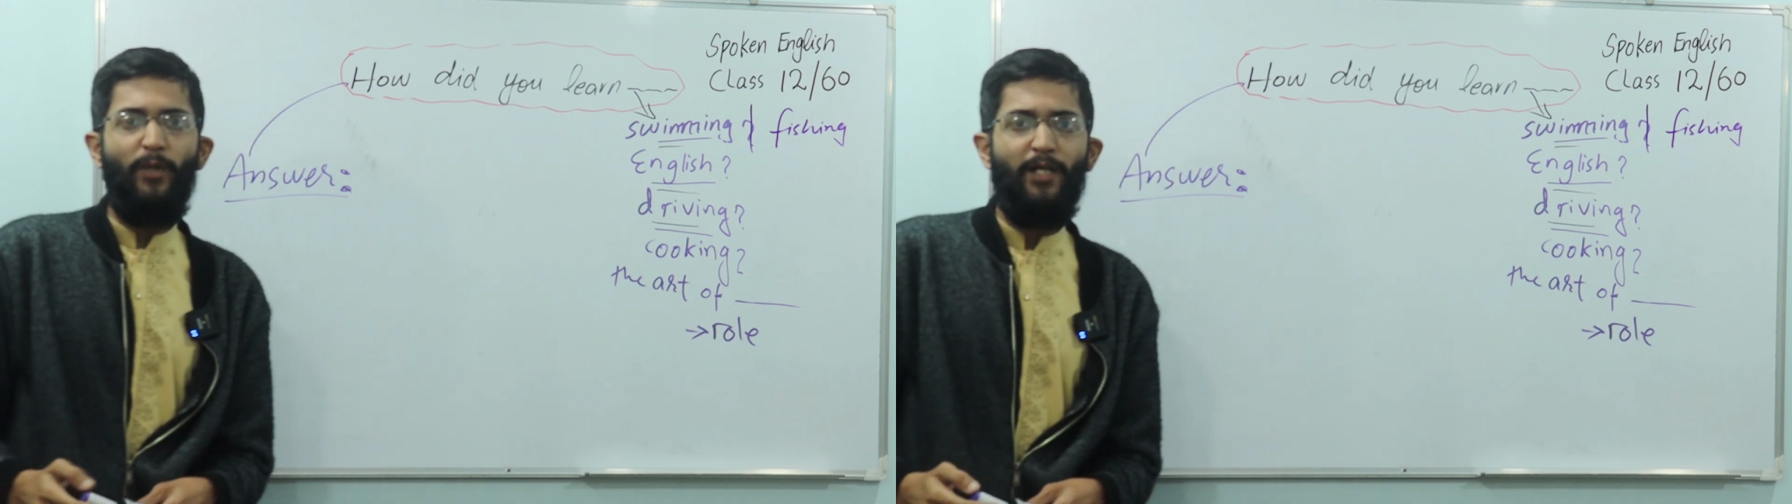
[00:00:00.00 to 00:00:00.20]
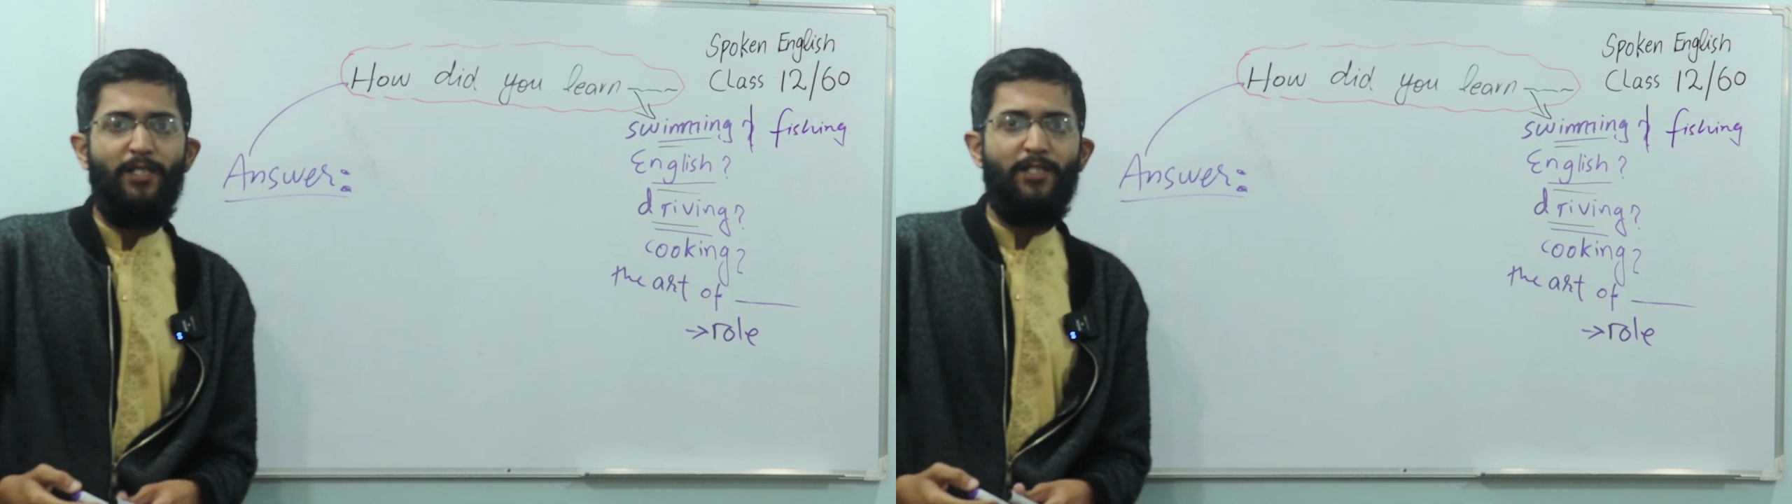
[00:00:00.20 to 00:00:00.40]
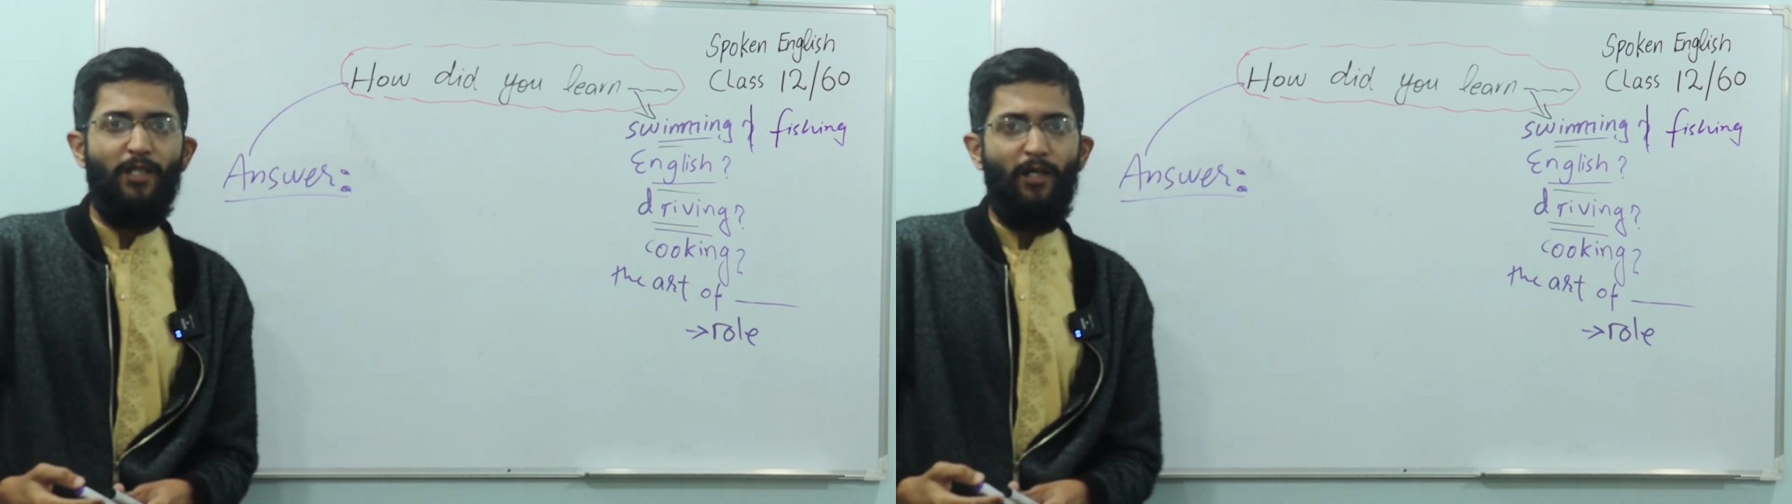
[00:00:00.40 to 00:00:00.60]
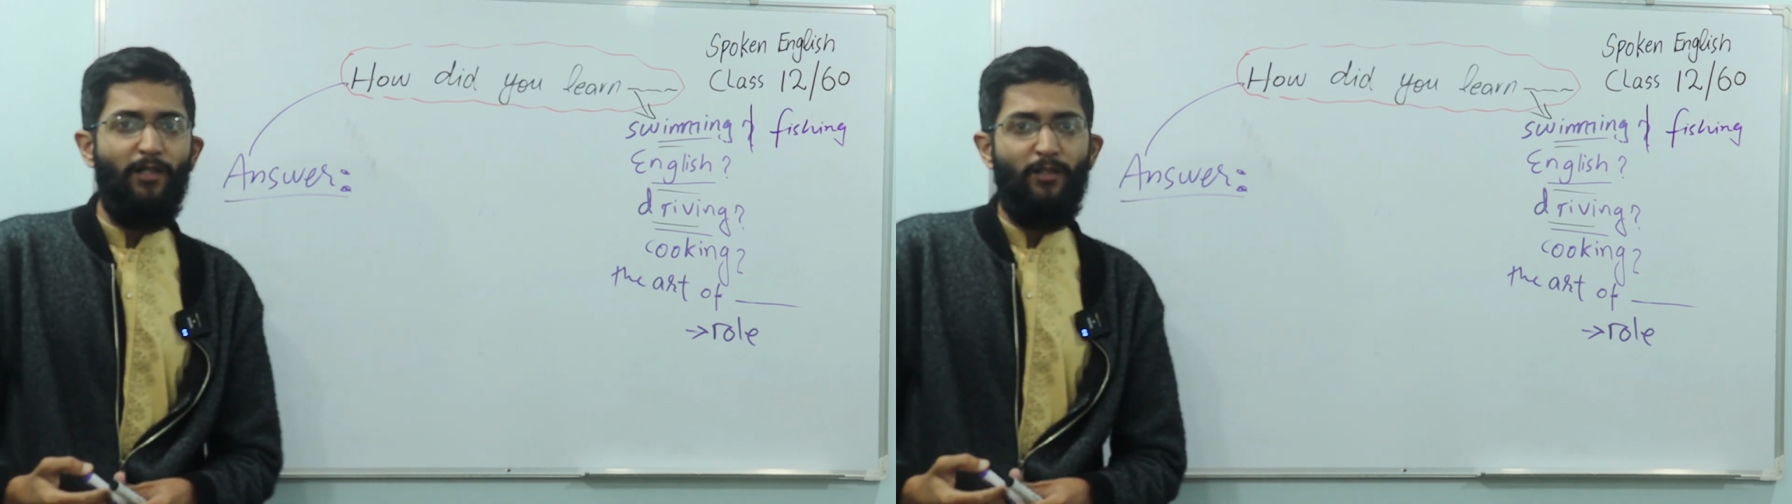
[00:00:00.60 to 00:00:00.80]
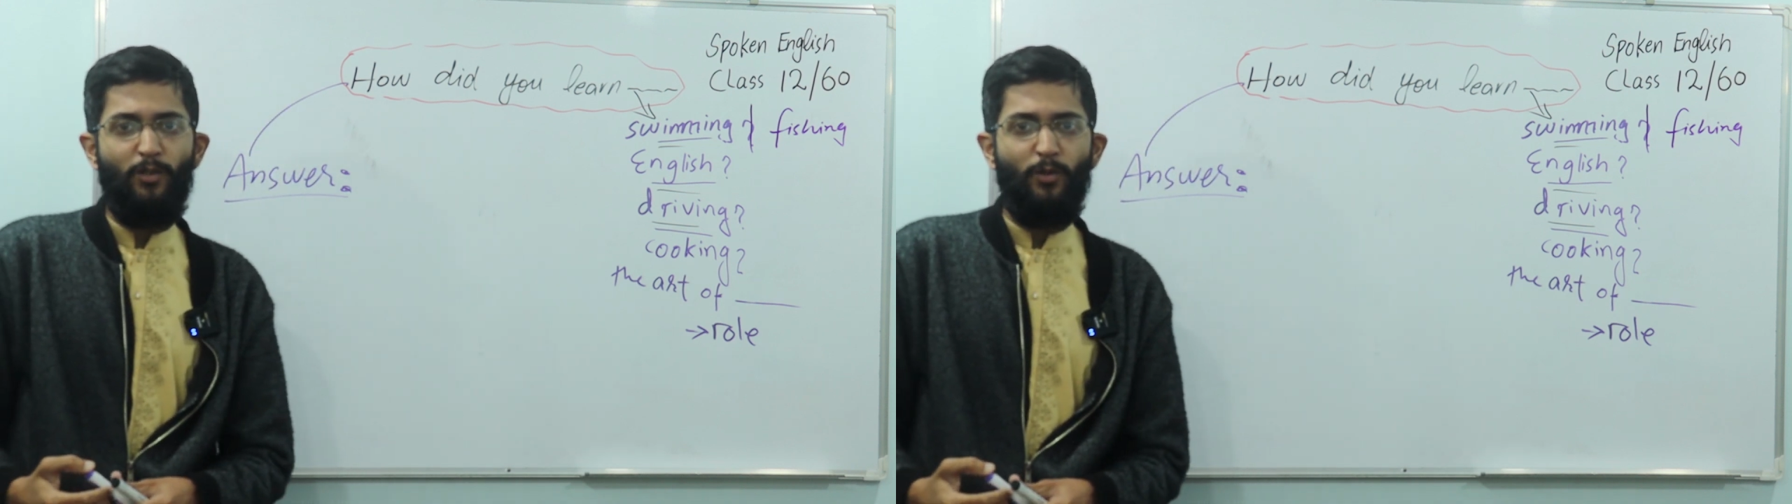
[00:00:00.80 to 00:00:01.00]
my
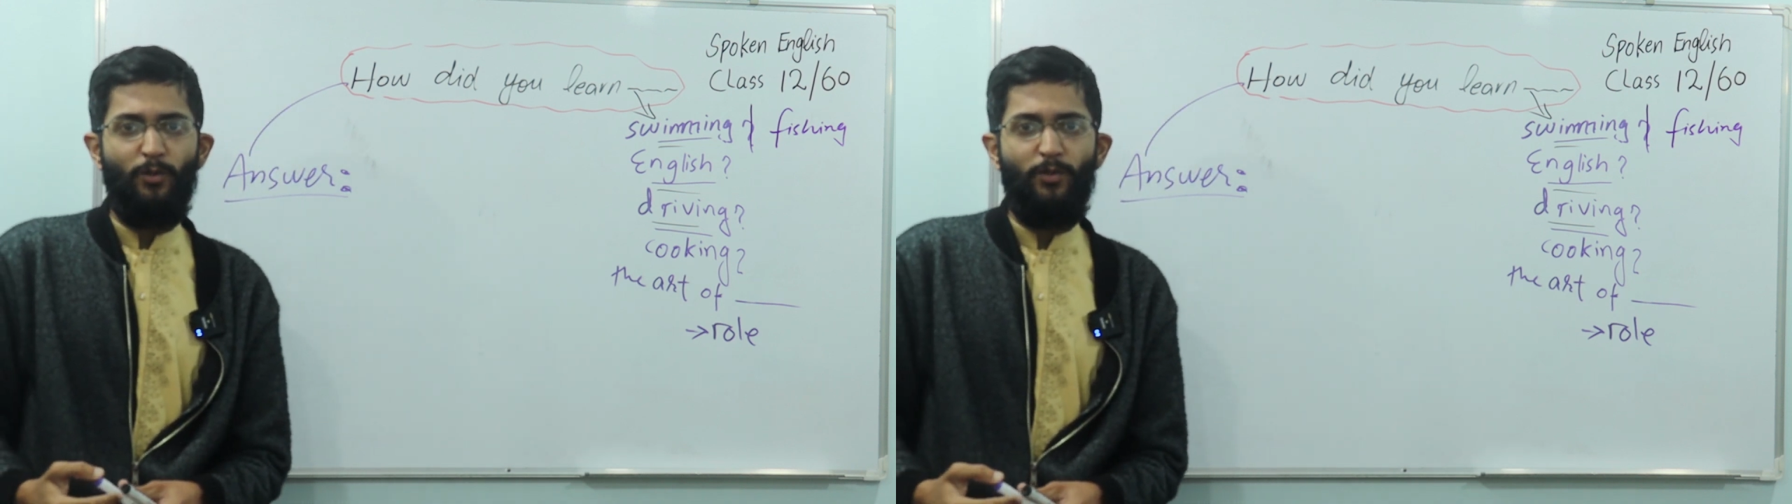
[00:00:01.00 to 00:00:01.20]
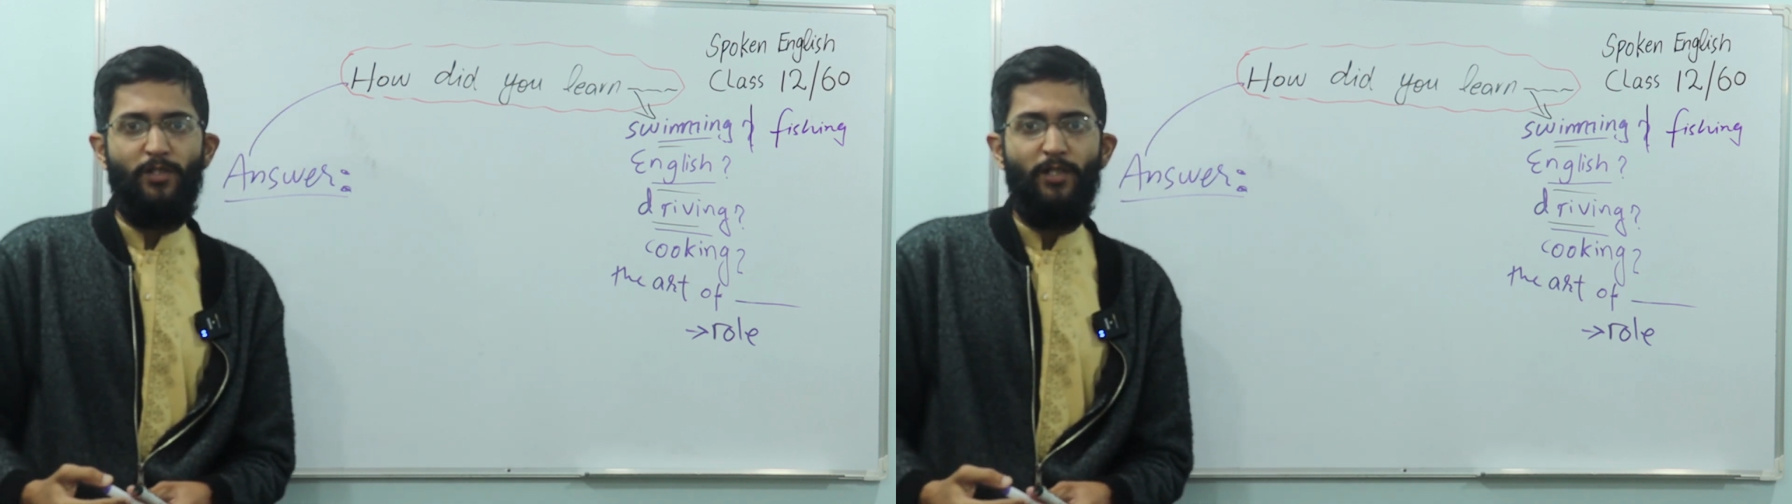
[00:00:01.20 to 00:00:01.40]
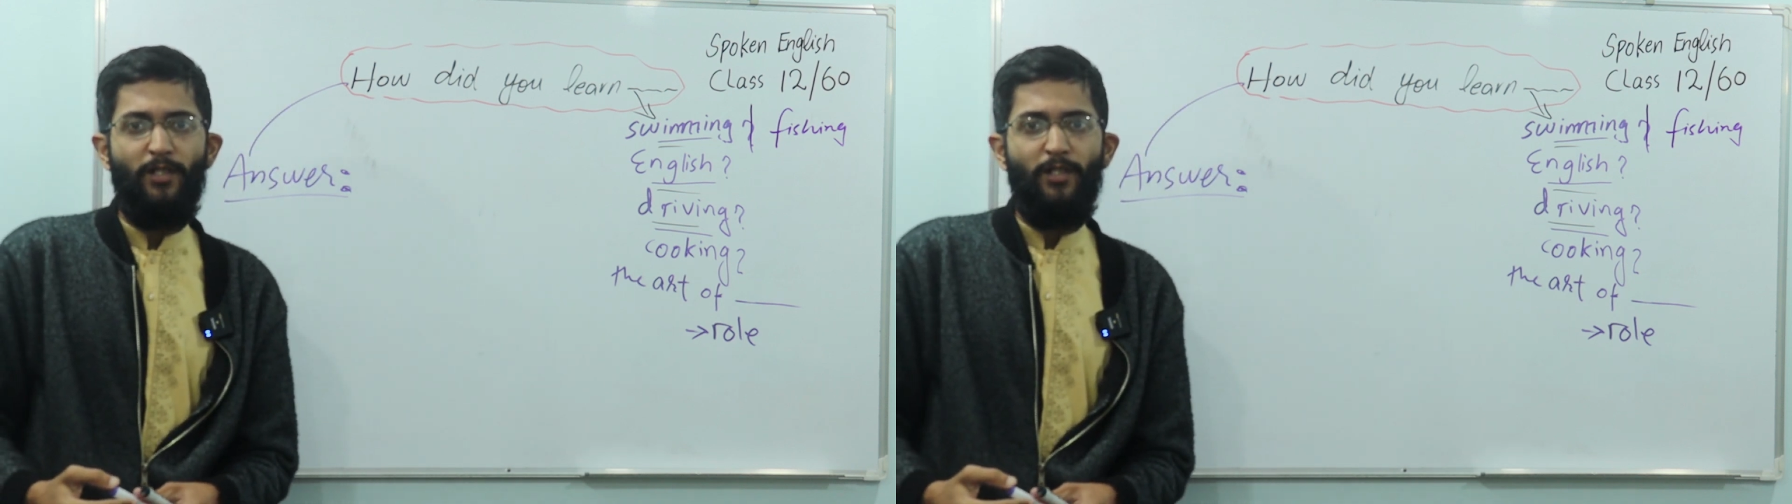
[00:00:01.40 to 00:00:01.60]
childhood